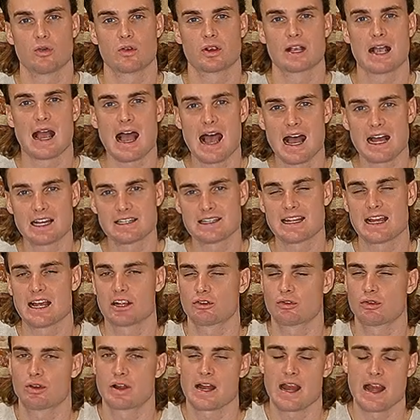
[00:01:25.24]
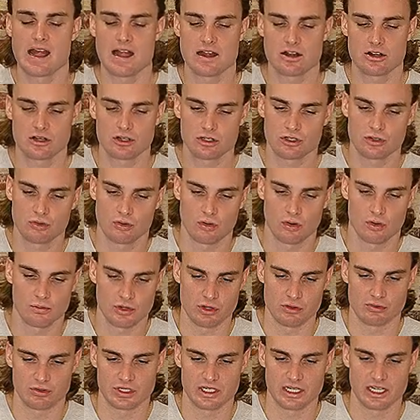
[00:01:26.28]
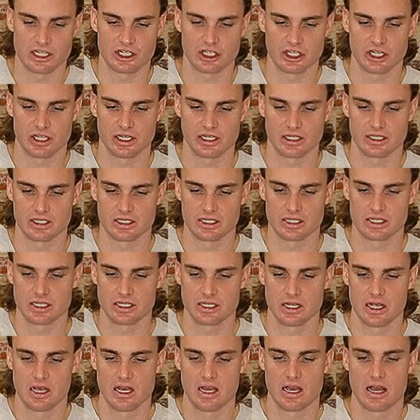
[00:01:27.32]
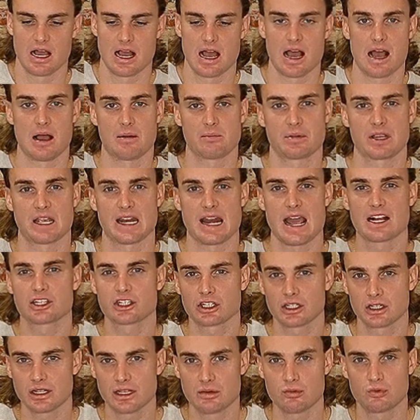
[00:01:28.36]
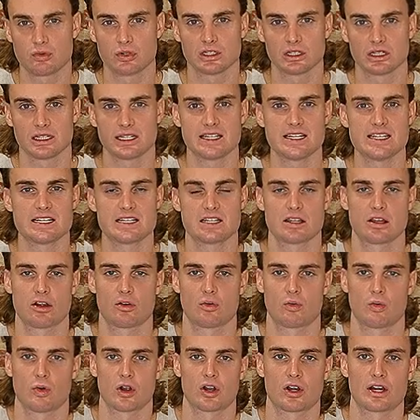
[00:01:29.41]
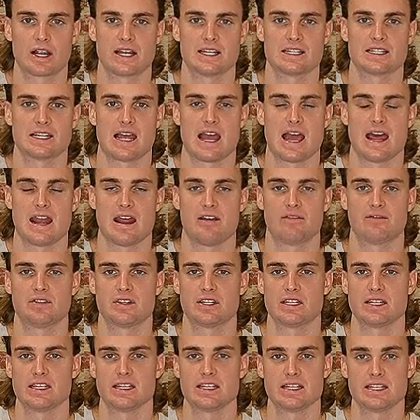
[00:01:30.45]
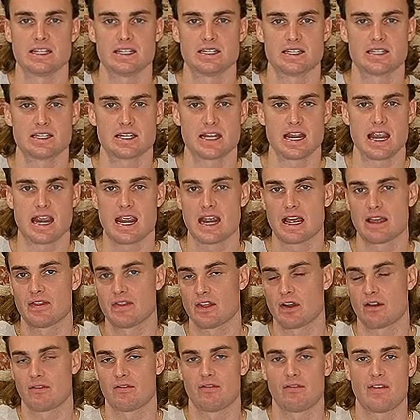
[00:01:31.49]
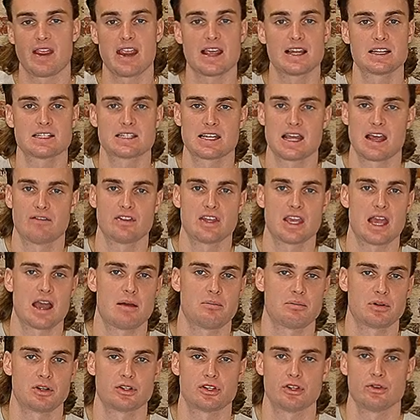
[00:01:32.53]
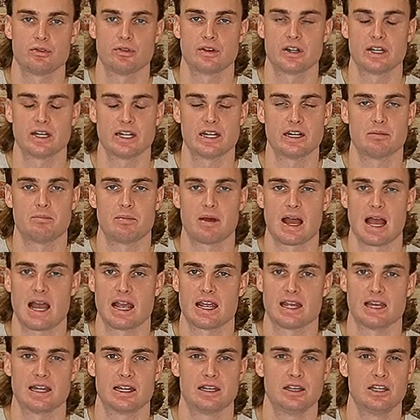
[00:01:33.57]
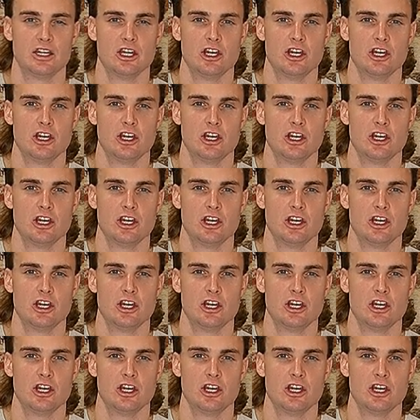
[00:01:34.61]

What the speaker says: content creators or musicians can actually release their work as NFTs, and their fans have the opportunity to buy it.